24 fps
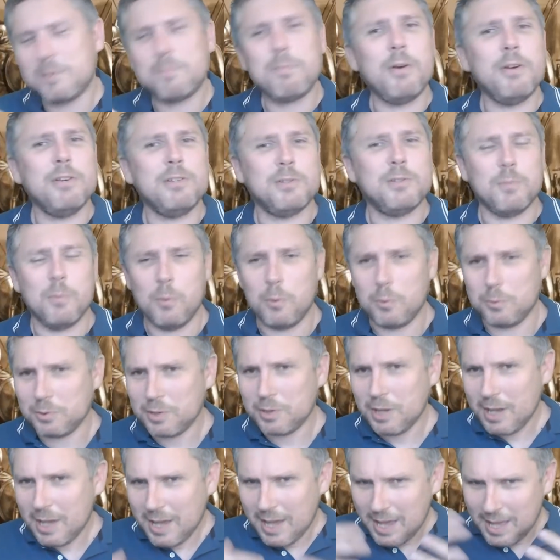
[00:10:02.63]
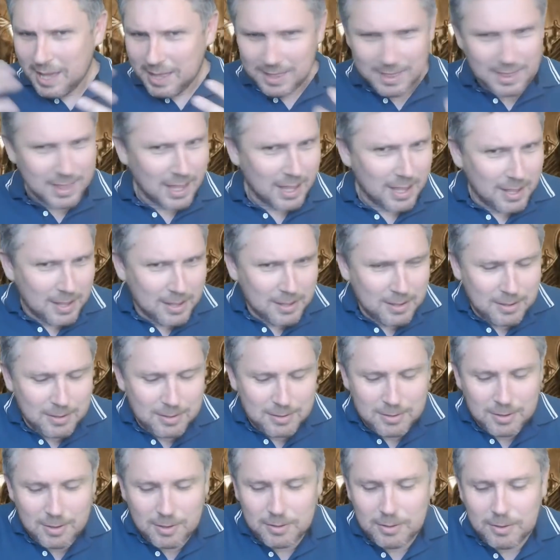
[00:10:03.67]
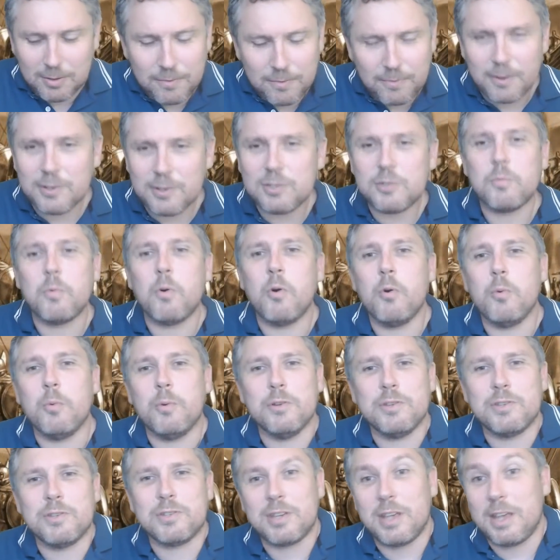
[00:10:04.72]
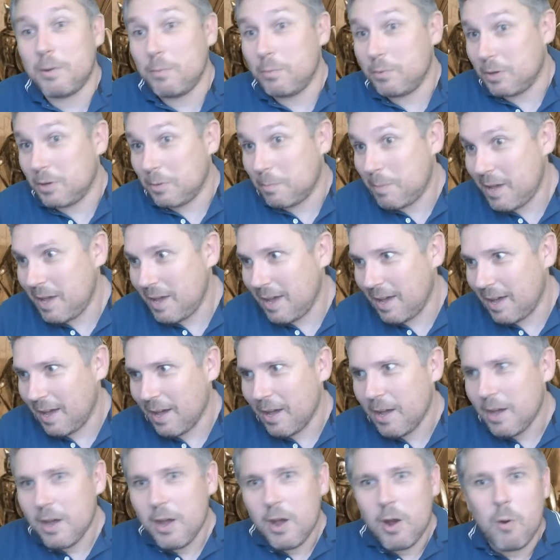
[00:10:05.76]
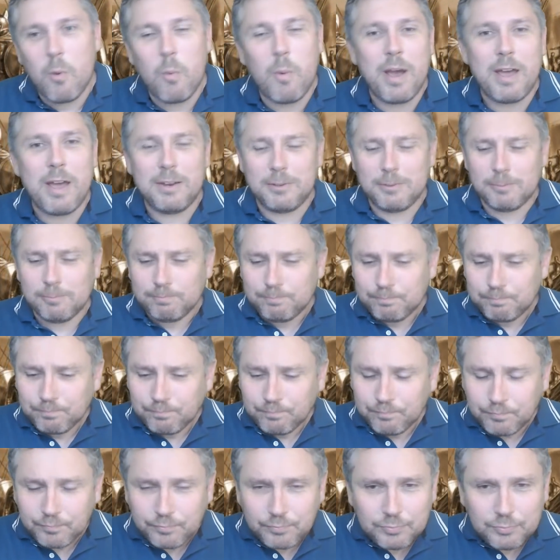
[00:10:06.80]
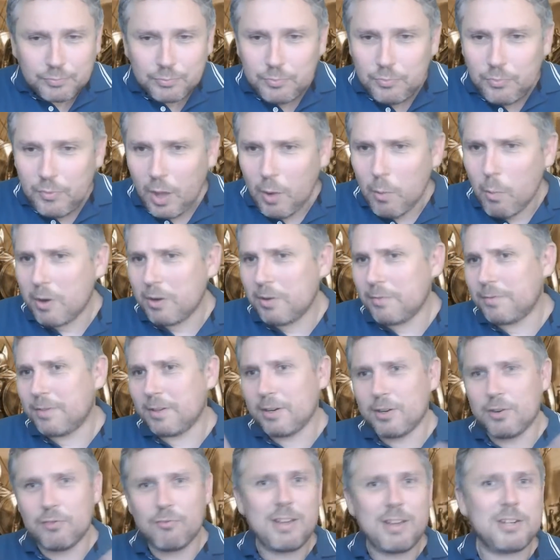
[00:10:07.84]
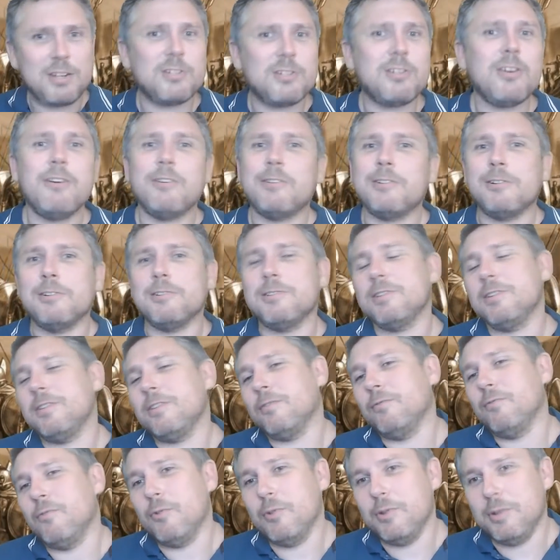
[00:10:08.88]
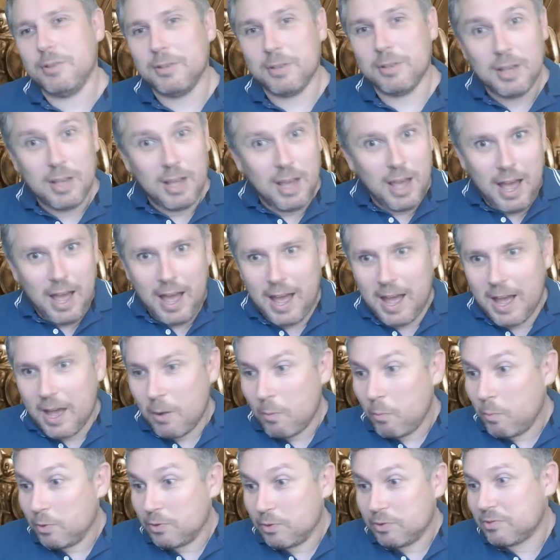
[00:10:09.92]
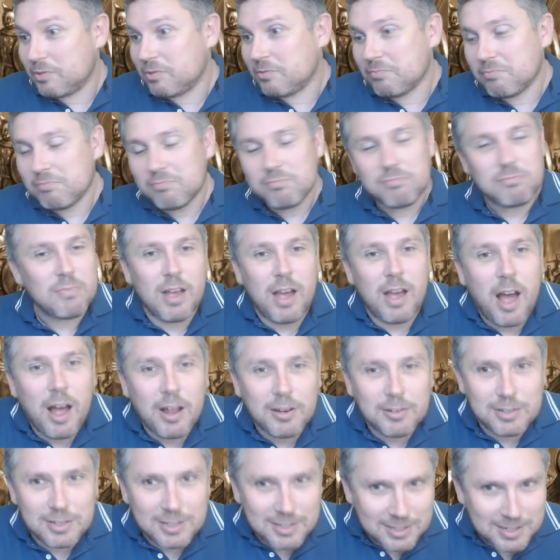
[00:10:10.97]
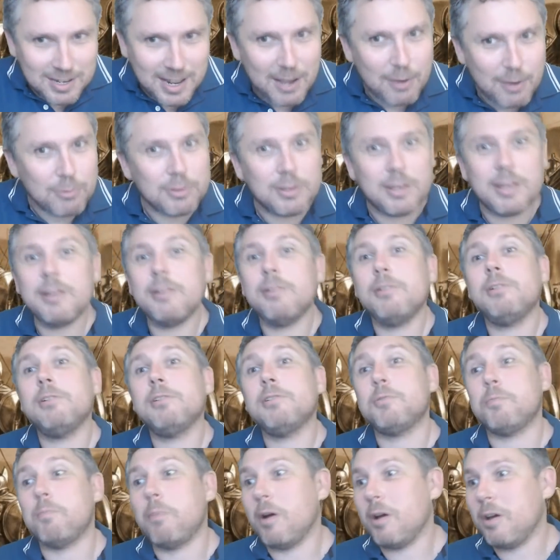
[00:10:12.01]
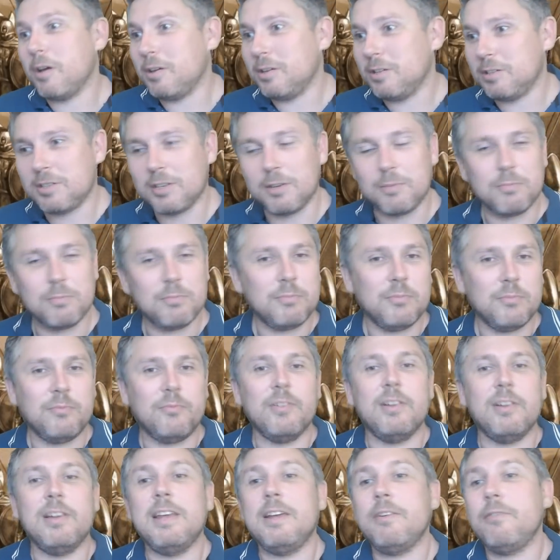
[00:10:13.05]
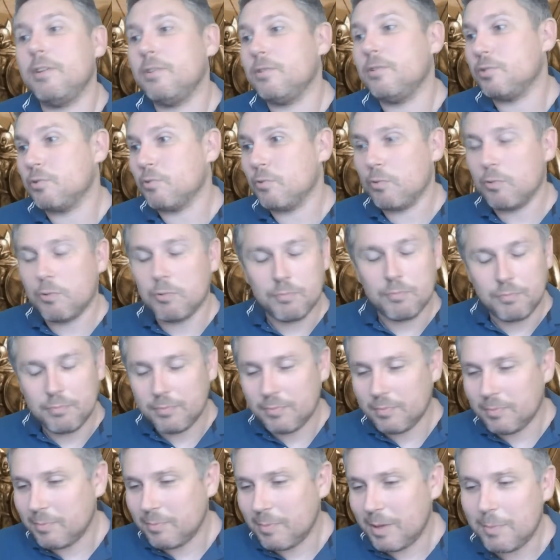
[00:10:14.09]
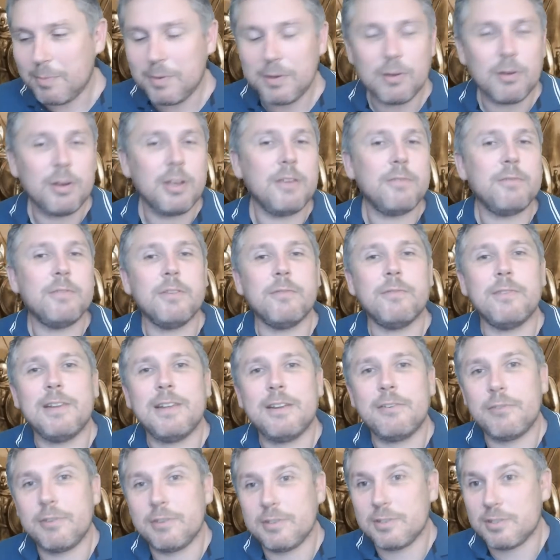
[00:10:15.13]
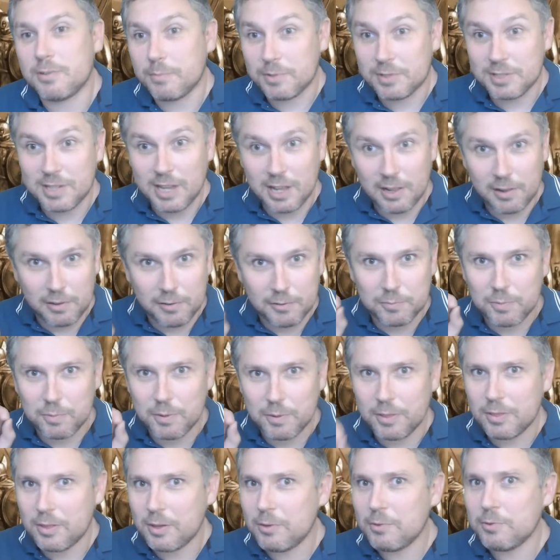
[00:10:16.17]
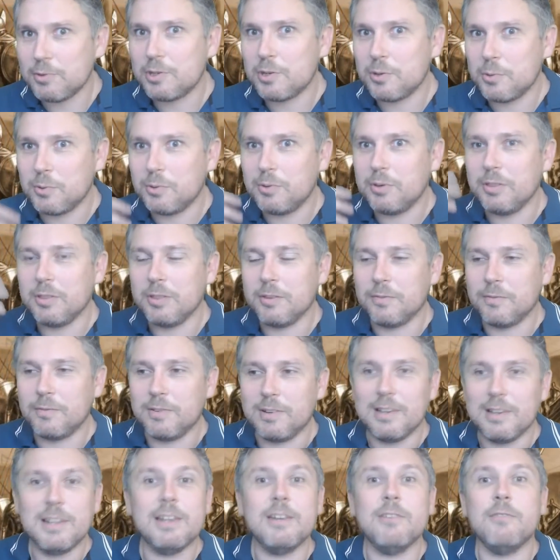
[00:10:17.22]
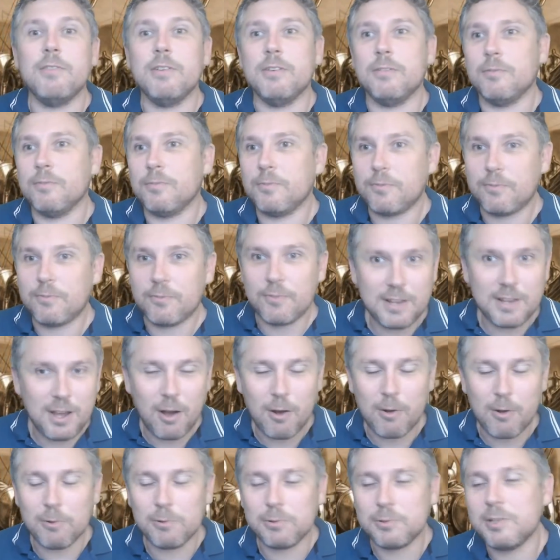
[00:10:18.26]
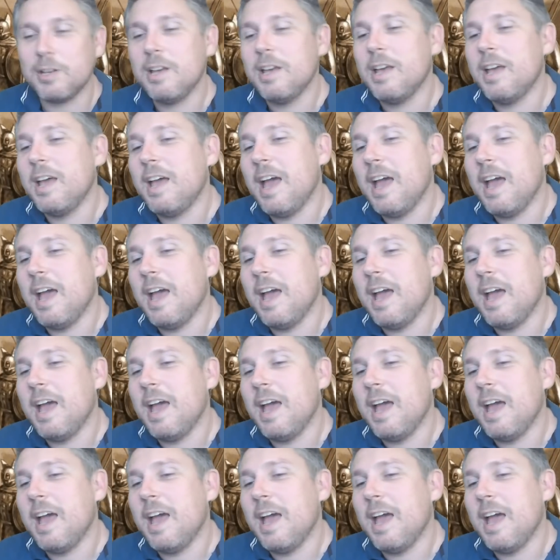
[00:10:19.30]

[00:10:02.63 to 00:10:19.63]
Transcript: Spice Wars. The the the first war was it would appear when one of the great turtles in the Rhoyne uh, was hunted down, killed by some Valyrians, or maybe not even the Valyrians themselves, but those who were in the Valyrian freehold.